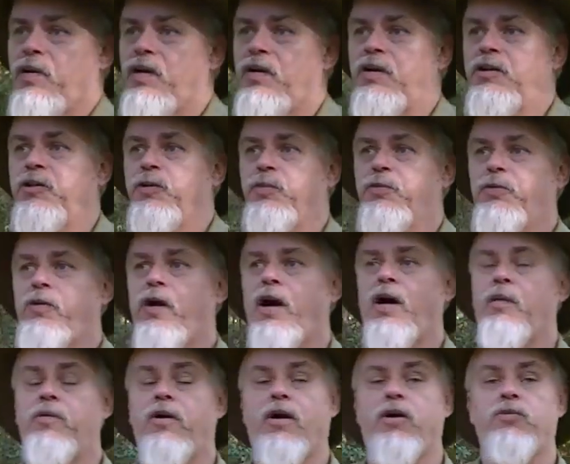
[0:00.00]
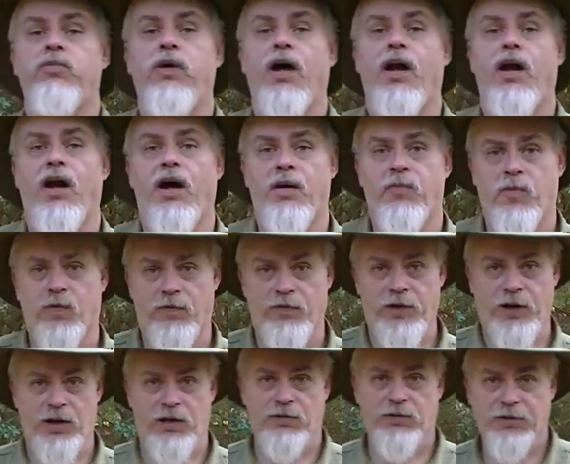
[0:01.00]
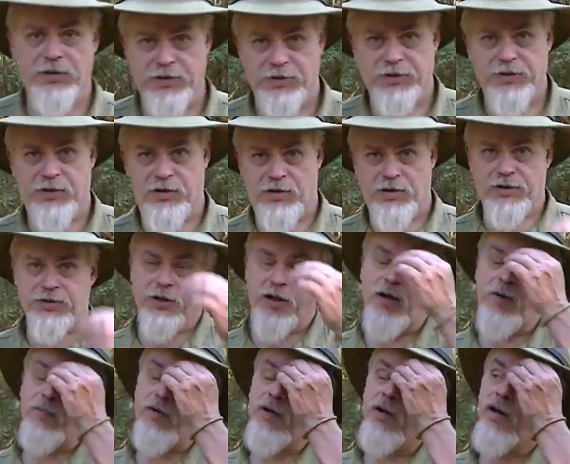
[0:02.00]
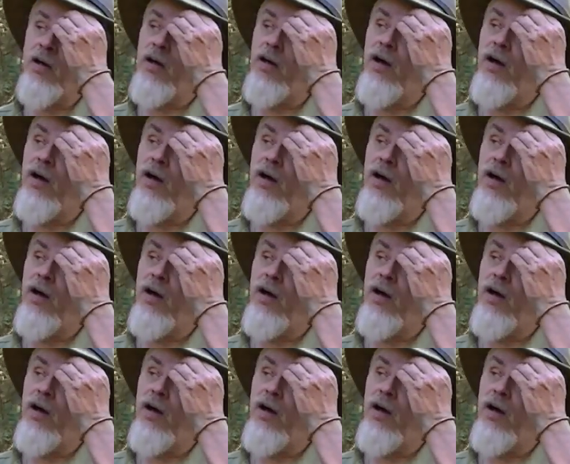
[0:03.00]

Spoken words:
button and subscribe because we got a lot more videos in this series coming.